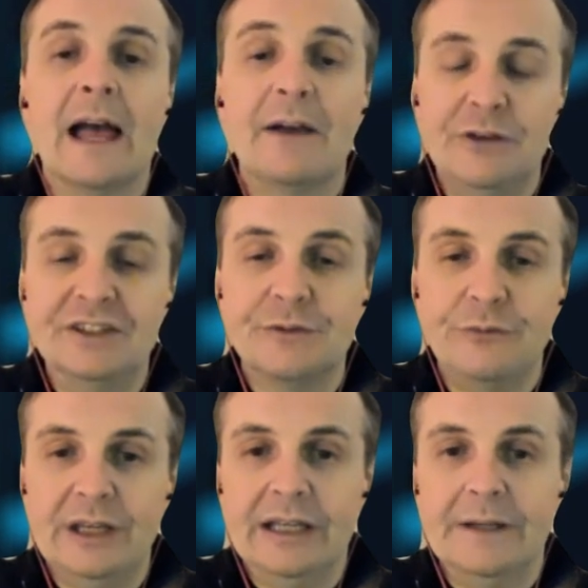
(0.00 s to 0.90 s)

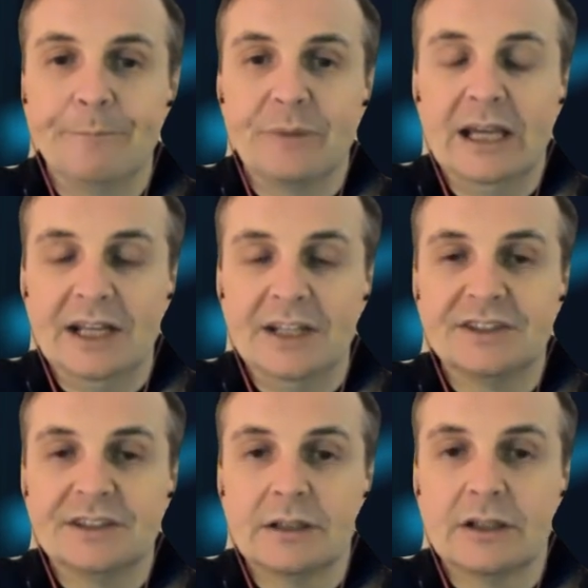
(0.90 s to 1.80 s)
vis-a-vis
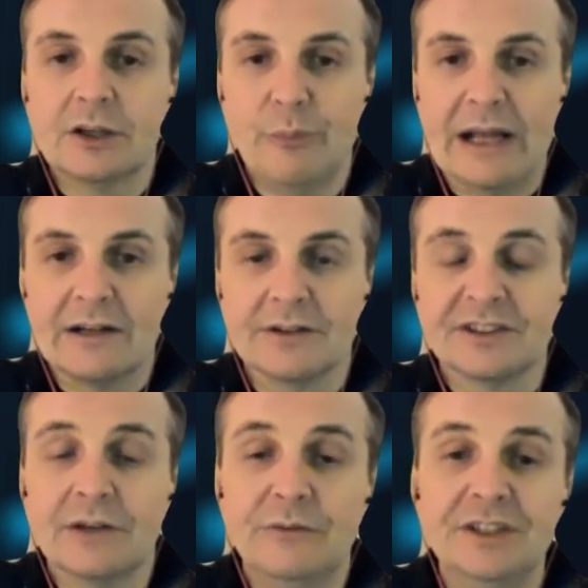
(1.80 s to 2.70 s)
its
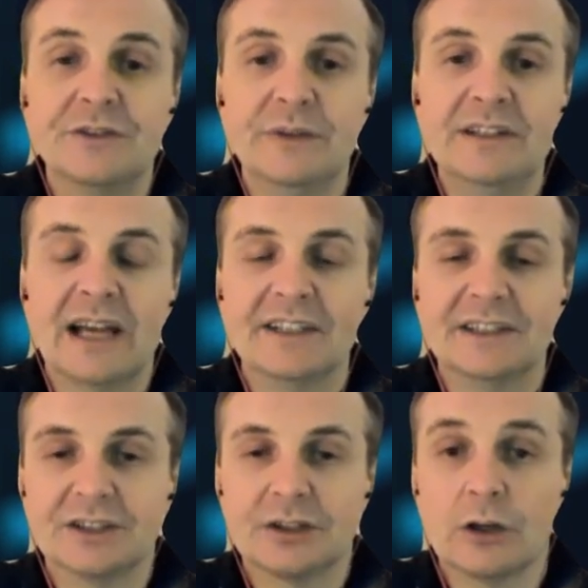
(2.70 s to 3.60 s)
competitors and vis-a-vis tanks
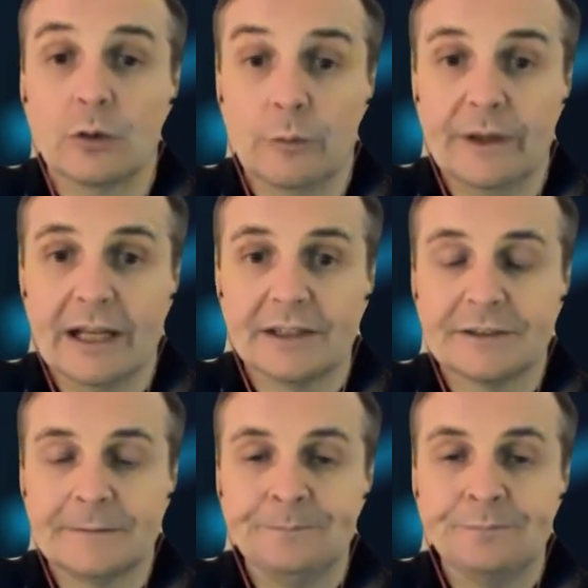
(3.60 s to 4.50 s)
it's going to go up against.